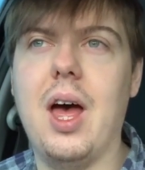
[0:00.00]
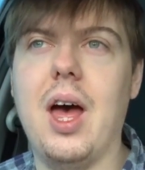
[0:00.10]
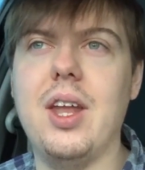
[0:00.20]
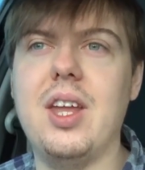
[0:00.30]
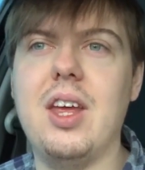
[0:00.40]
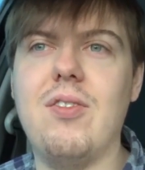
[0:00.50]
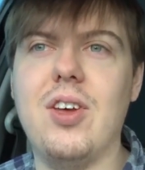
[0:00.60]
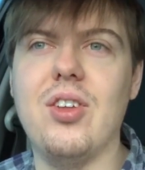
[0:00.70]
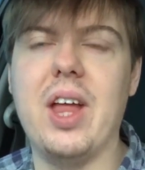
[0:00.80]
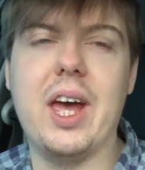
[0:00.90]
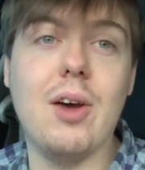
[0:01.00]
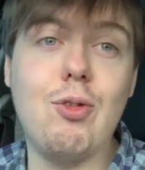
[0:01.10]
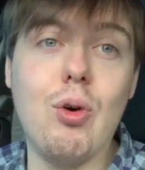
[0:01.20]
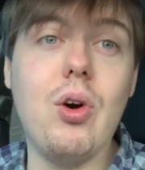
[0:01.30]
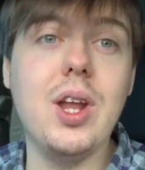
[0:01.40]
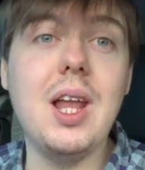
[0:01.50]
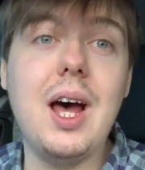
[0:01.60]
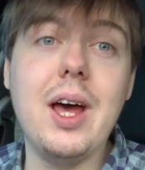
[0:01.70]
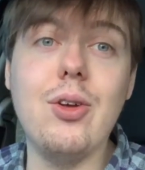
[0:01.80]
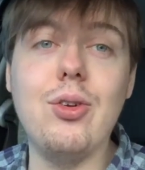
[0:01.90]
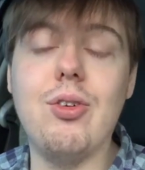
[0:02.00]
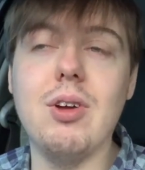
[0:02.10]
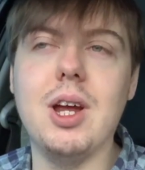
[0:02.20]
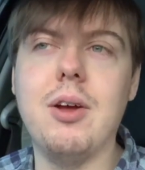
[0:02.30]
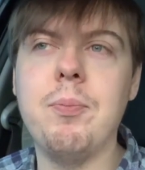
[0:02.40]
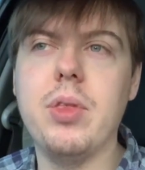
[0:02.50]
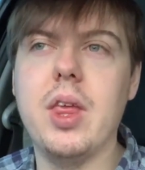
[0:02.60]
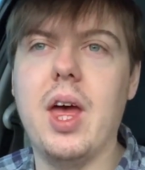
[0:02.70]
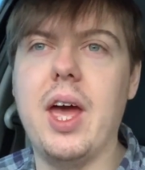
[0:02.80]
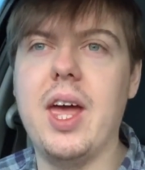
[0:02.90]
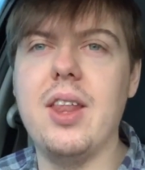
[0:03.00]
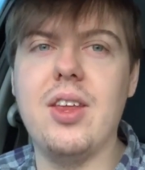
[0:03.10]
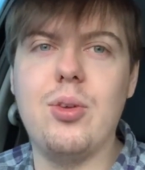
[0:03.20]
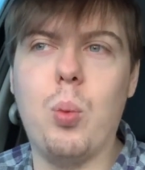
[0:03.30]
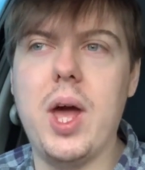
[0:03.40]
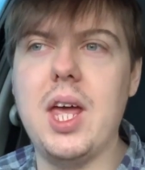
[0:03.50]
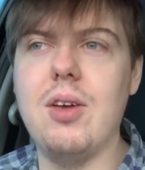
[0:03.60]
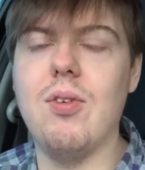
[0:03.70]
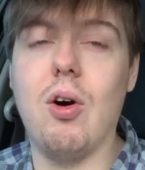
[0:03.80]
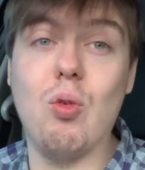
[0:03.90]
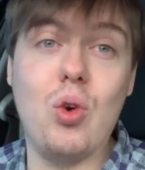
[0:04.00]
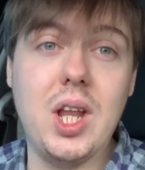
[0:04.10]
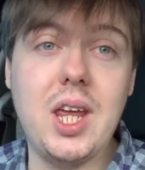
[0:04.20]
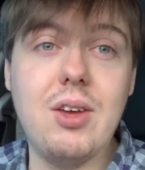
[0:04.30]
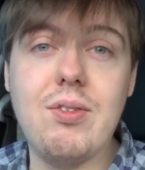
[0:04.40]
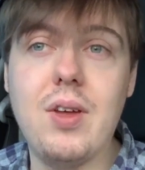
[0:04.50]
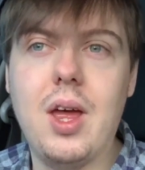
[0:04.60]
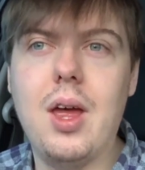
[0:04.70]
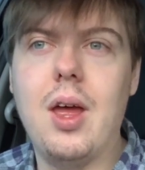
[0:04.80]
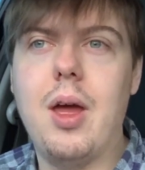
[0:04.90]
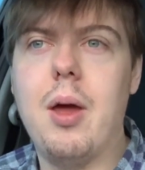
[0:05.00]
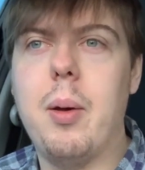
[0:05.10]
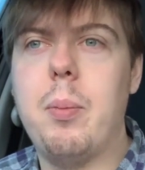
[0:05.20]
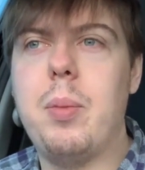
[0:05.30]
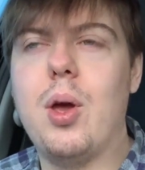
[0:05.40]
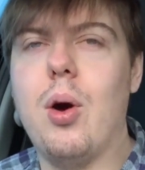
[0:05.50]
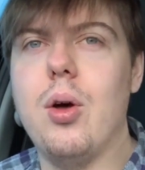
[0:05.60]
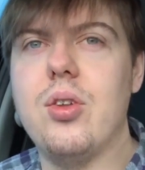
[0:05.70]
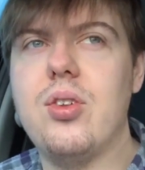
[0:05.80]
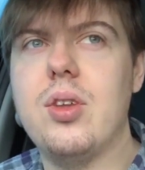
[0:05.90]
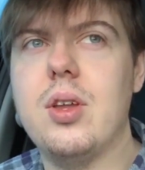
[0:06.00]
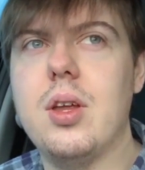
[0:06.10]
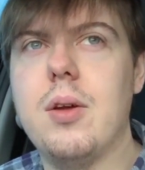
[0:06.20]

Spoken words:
and it feels like I've drawn a line under it, I get this wave of relief, because